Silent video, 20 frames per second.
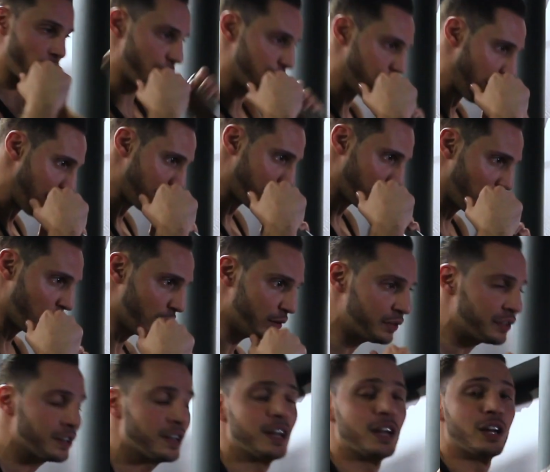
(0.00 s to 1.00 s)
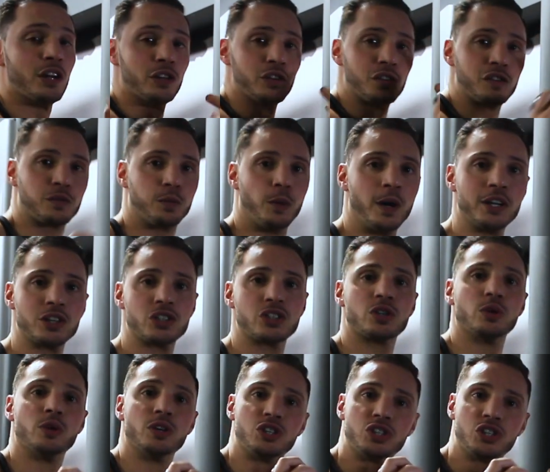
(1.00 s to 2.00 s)
you 5 of those. Switch
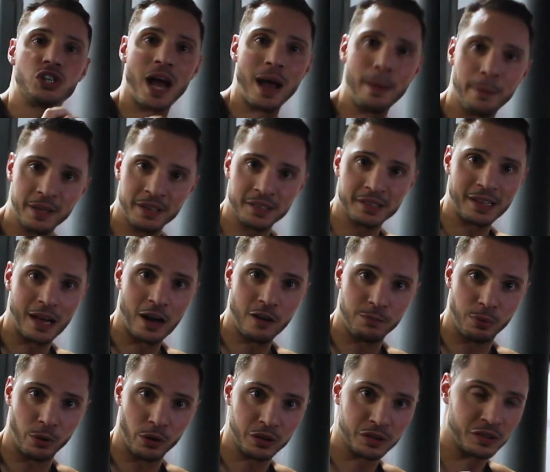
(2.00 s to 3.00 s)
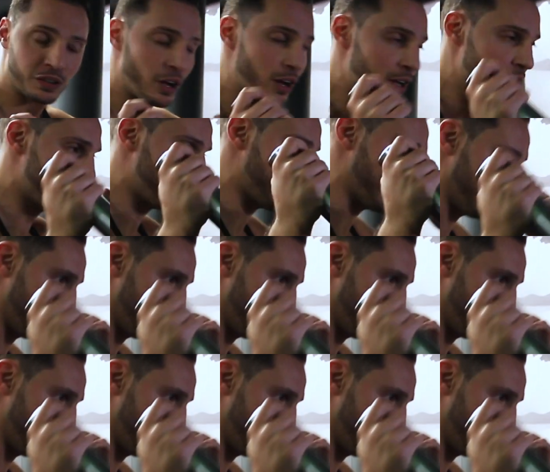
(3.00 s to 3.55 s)
to a jabbing southpaw stance.